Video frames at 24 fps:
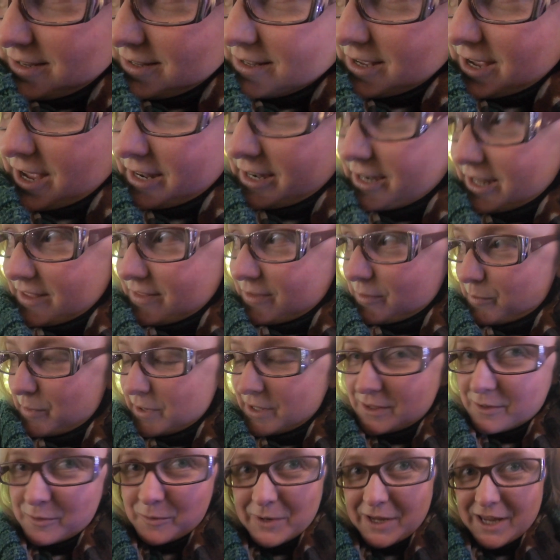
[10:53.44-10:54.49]
Another
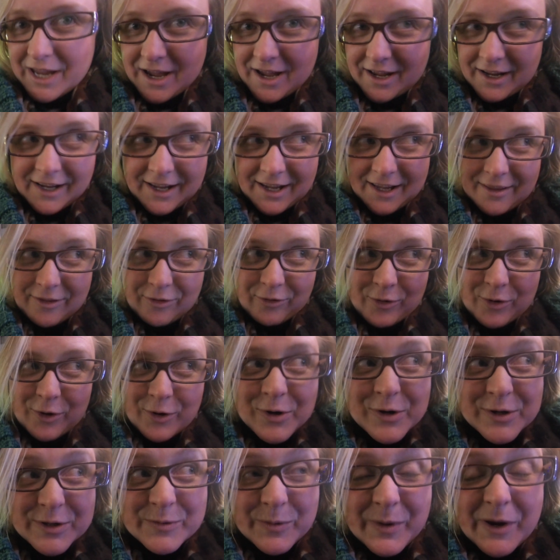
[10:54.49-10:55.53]
bit that we can't get through
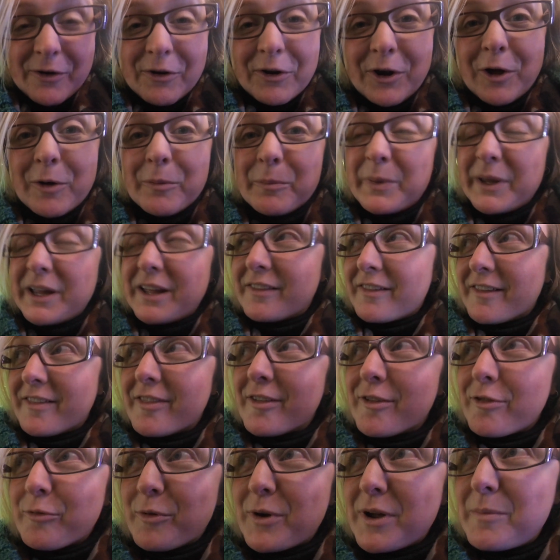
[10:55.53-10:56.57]
because we're a lot bigger than
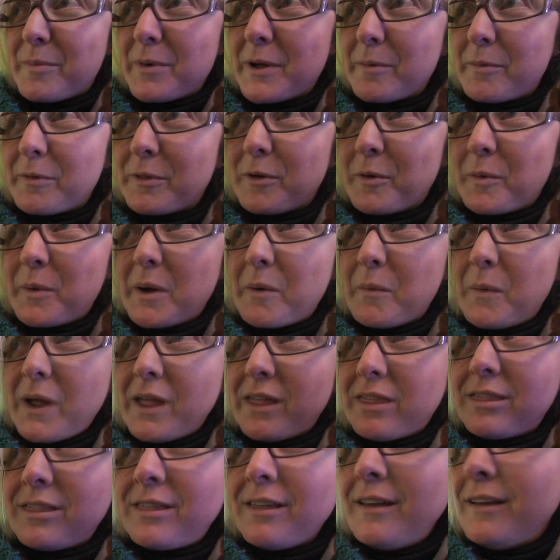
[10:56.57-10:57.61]
the three people that we're with.
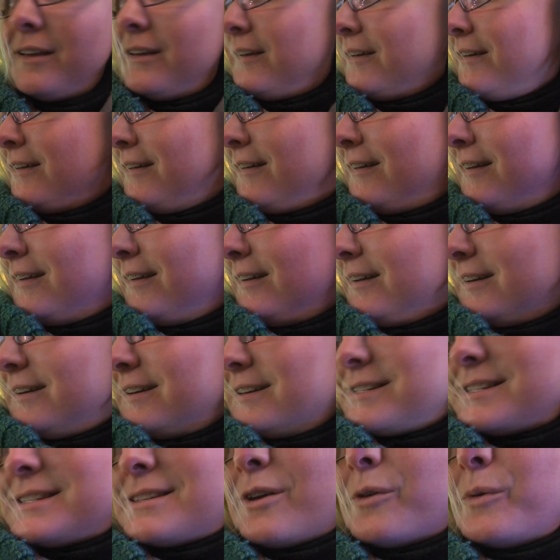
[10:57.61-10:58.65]

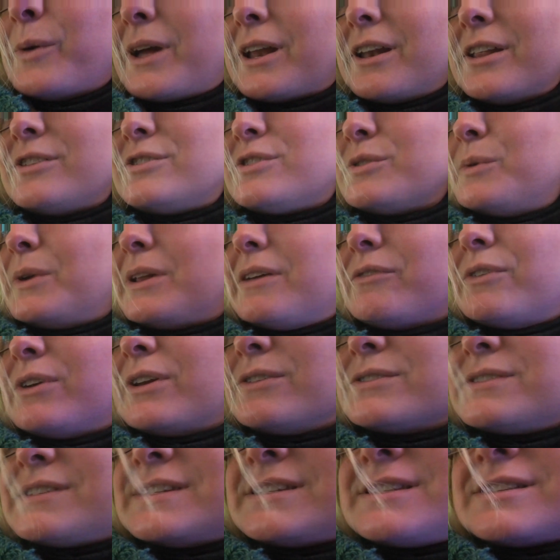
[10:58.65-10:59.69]
So we're going to do what everyone
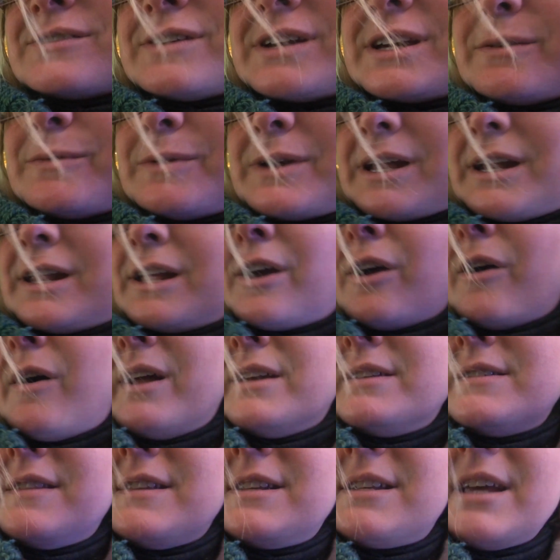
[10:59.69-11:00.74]
else is doing and we're going to go
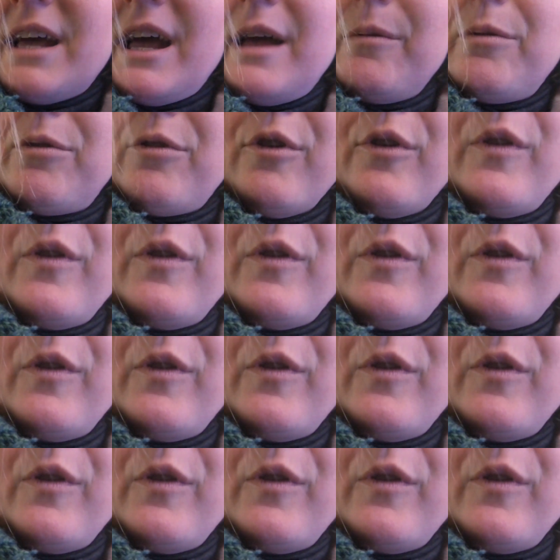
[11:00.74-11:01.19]
under the tape through